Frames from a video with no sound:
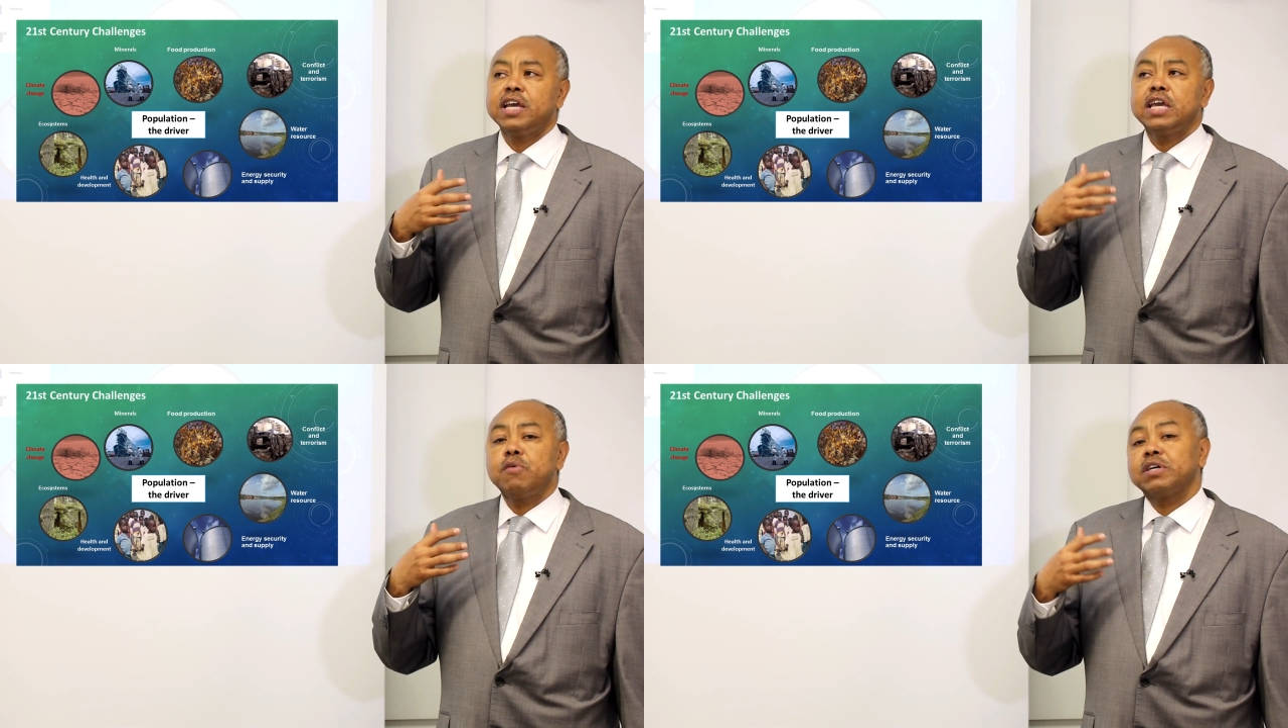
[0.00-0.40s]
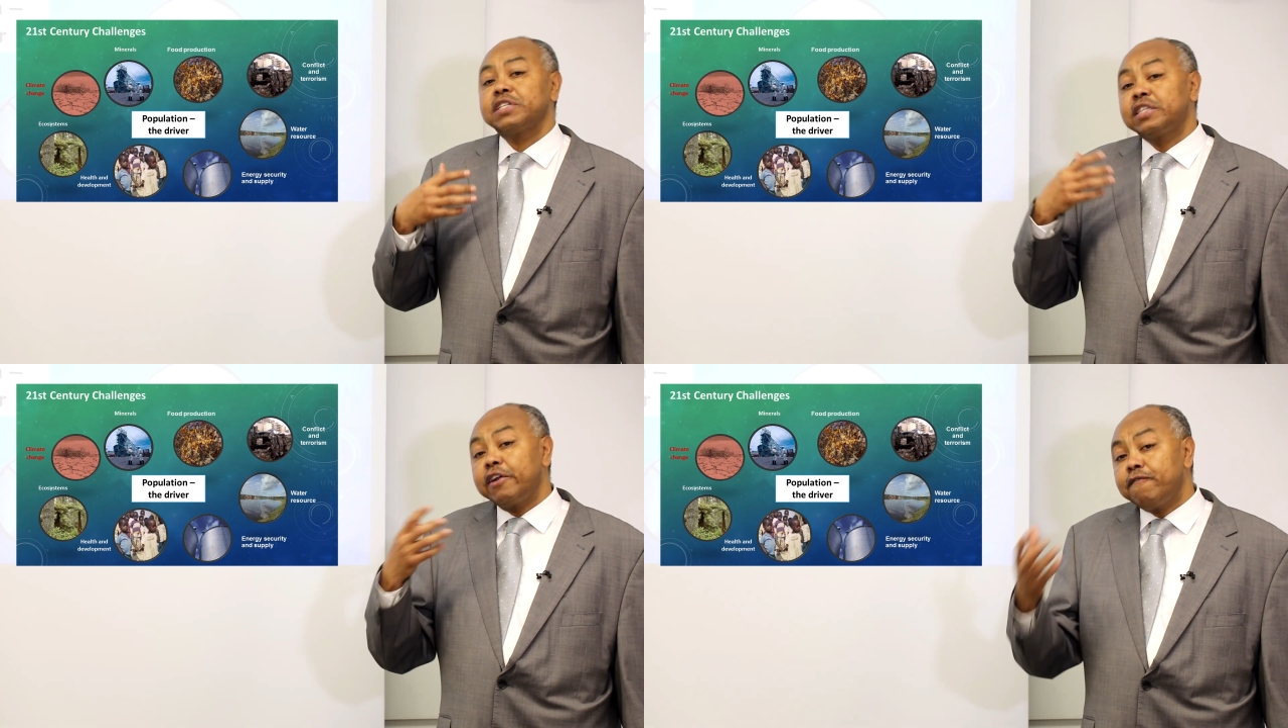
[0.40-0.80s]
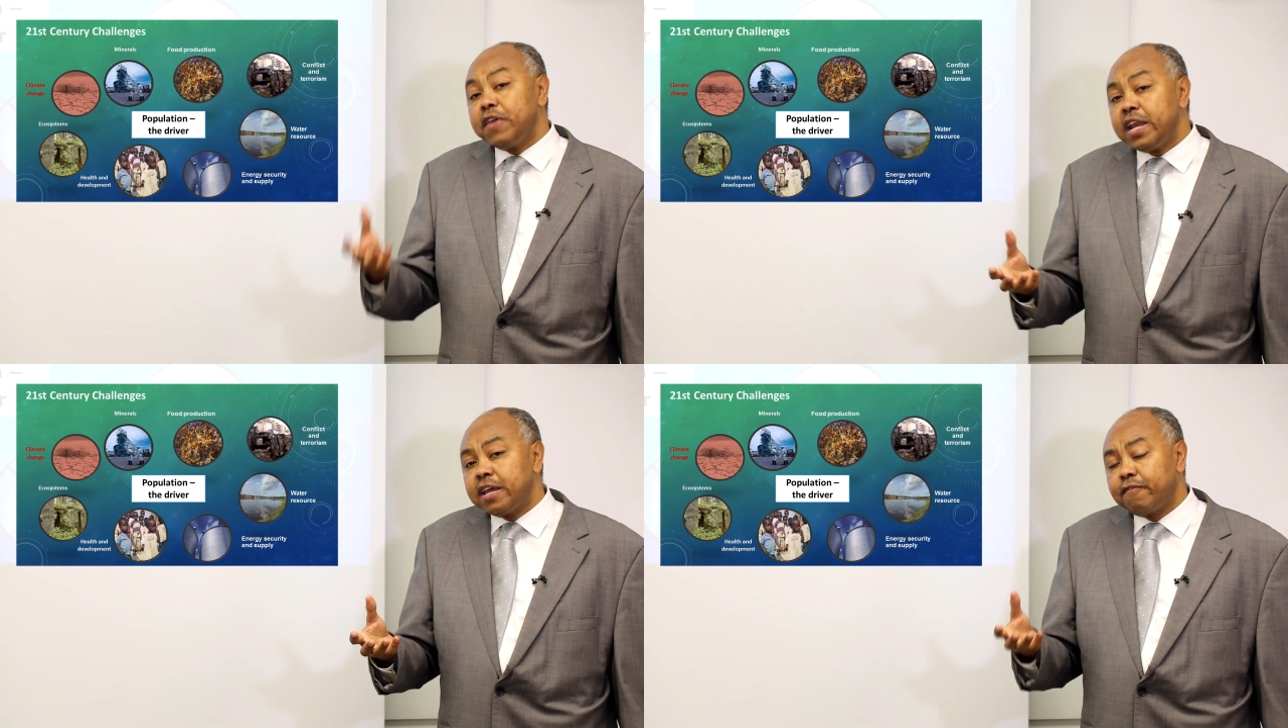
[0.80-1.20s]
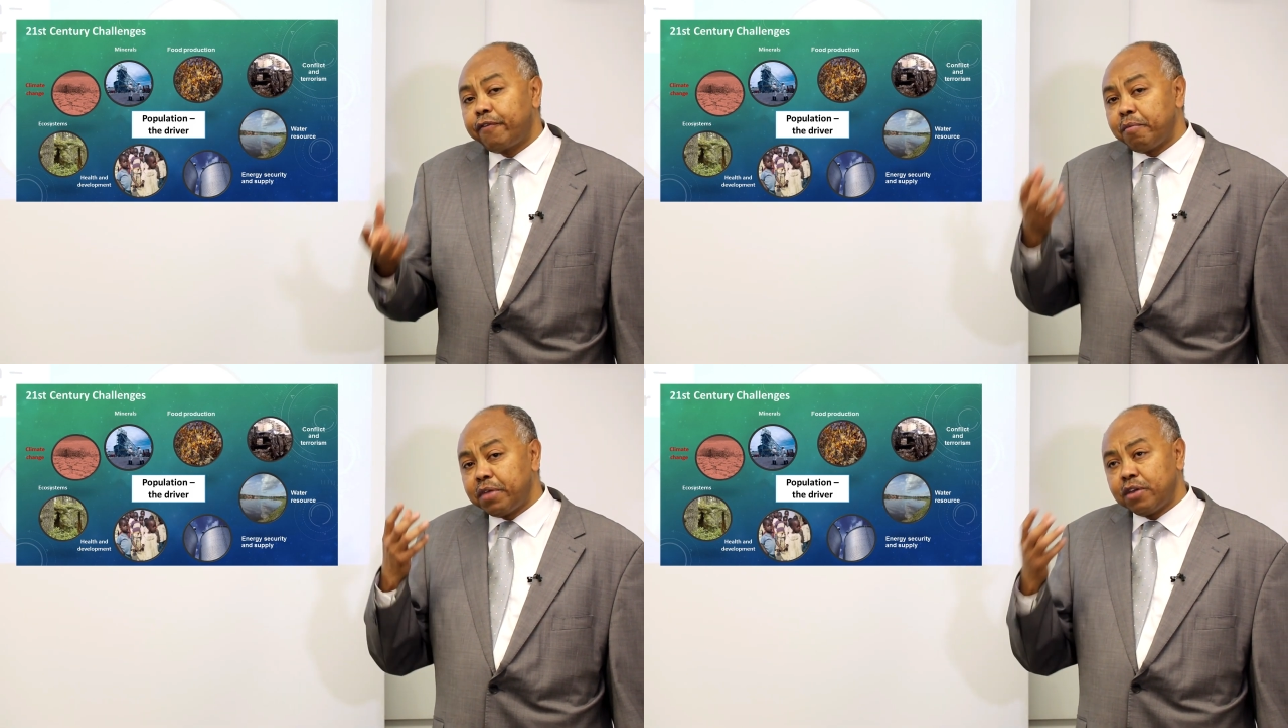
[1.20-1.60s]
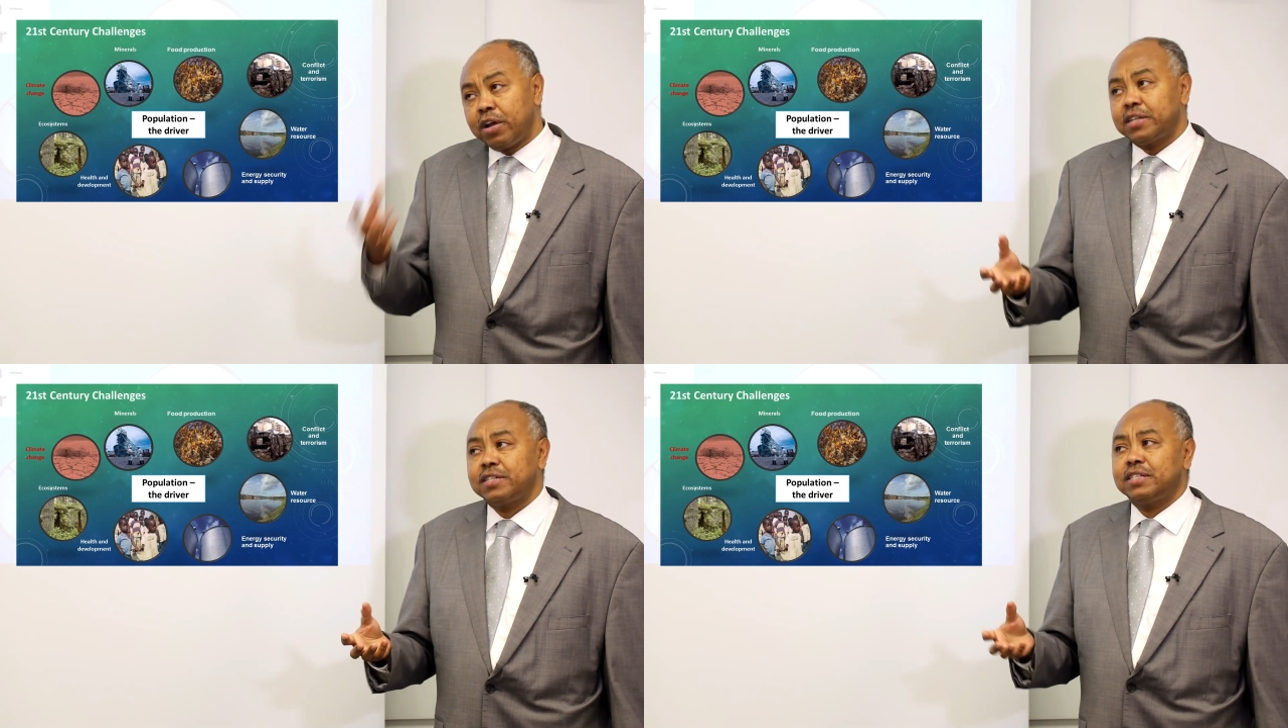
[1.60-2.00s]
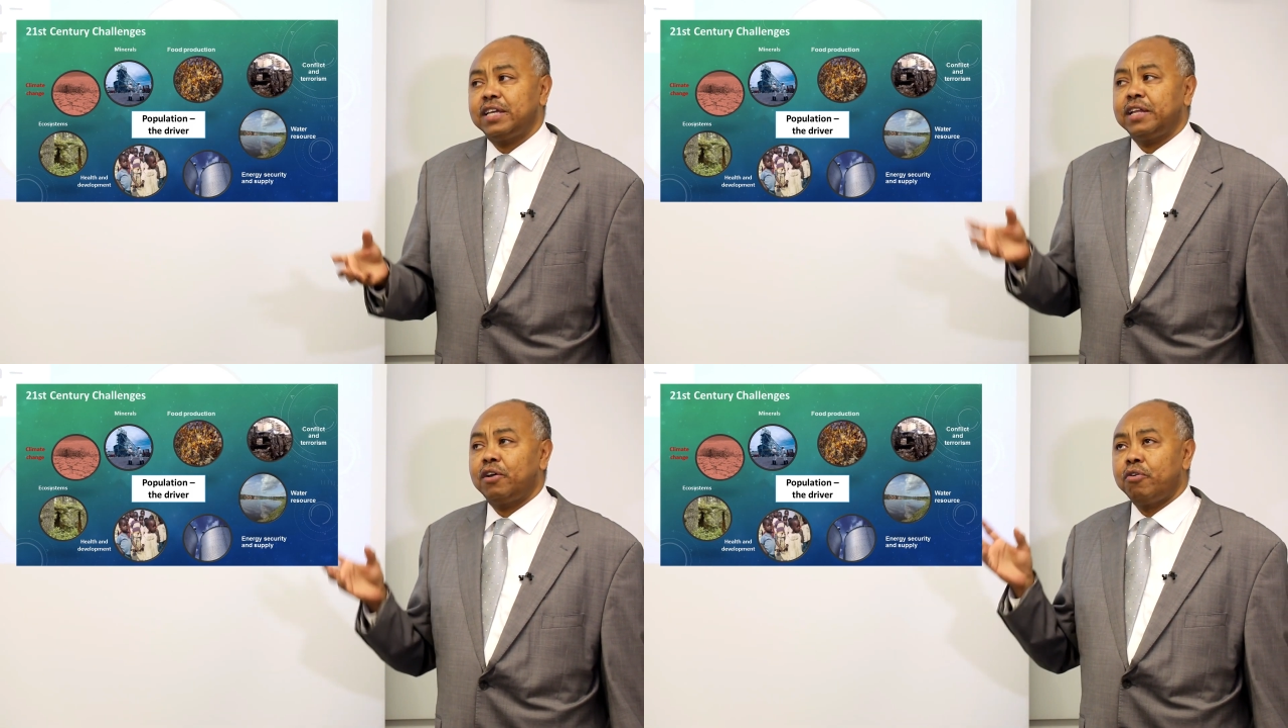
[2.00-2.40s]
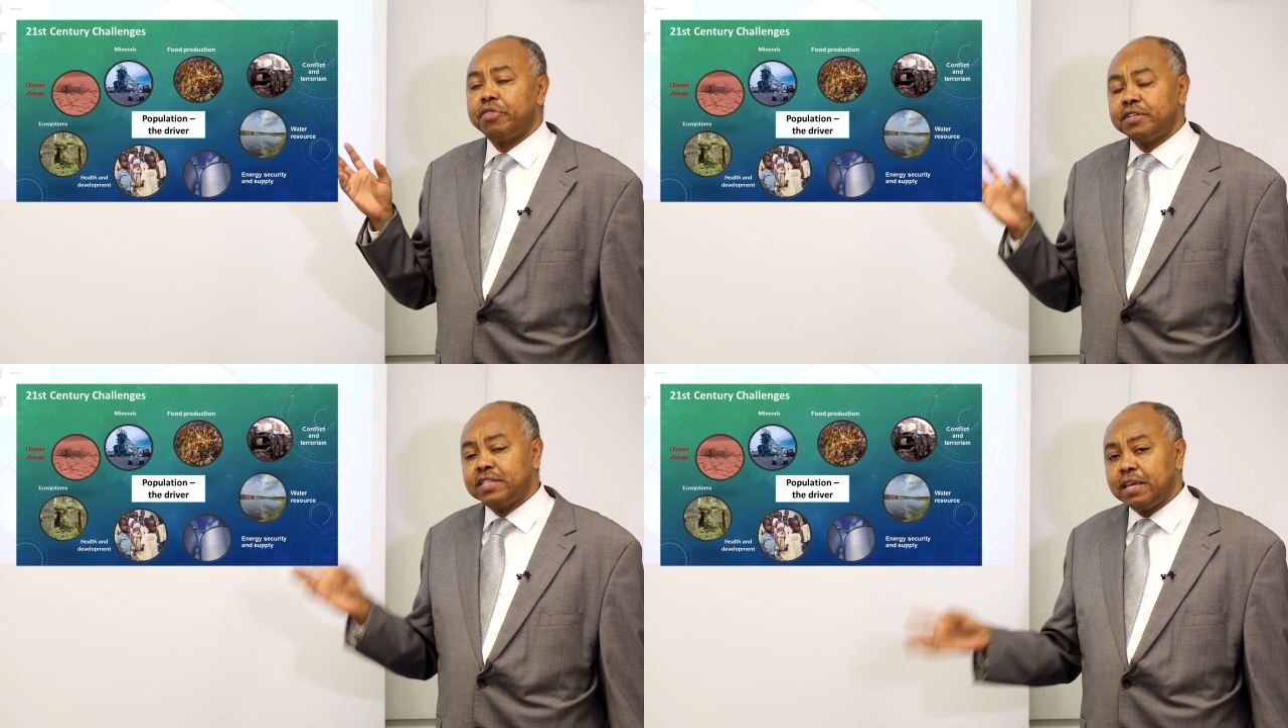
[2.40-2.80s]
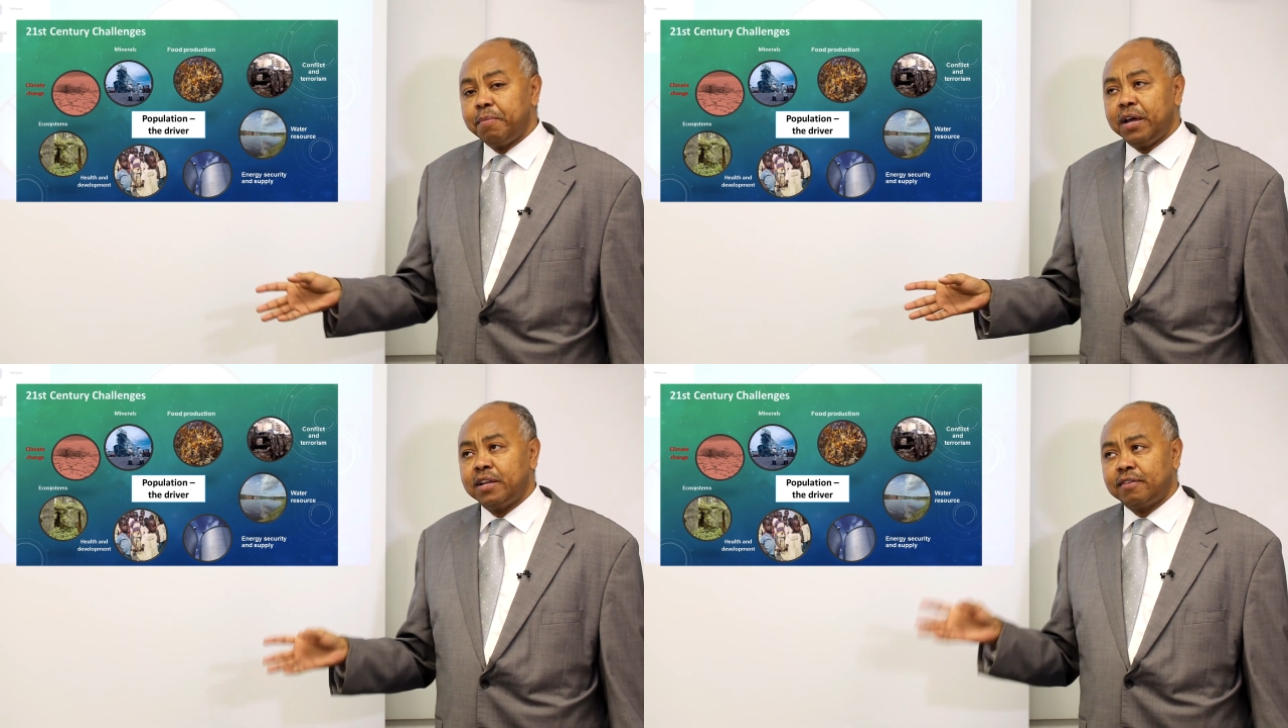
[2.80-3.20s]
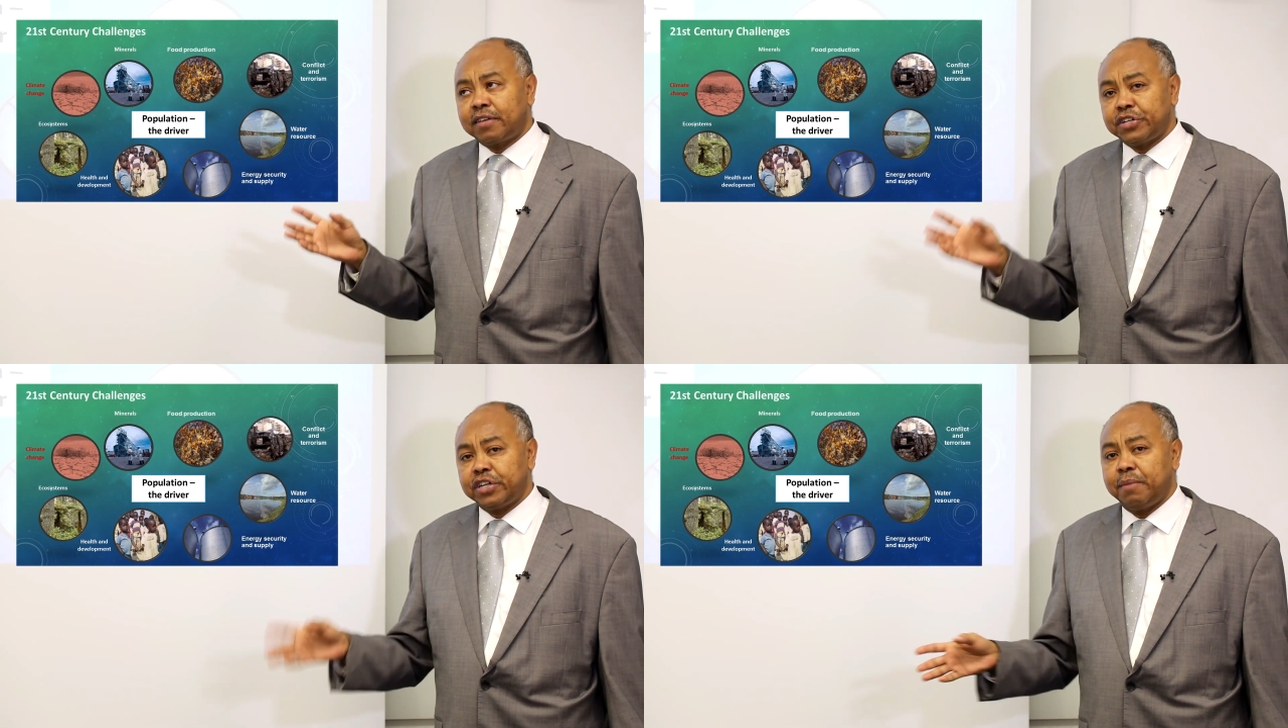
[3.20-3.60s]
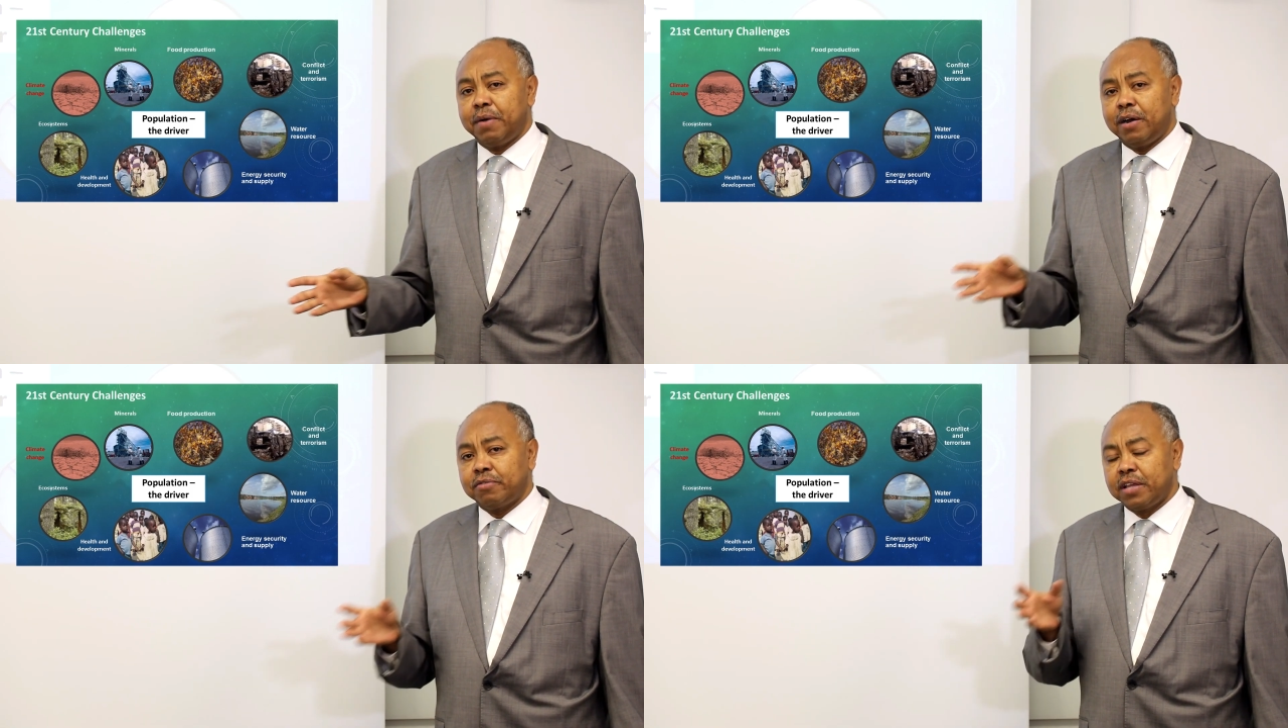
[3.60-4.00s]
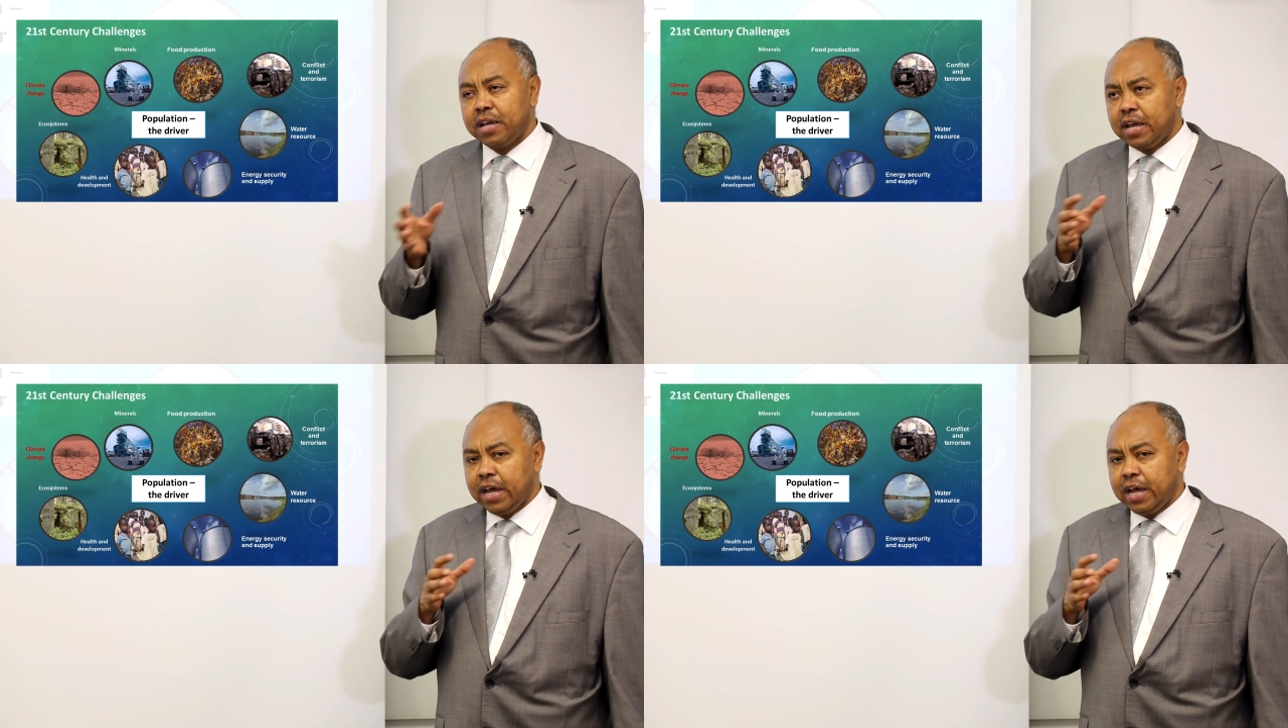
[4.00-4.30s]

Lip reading: he was intervening from the United States on this discussion about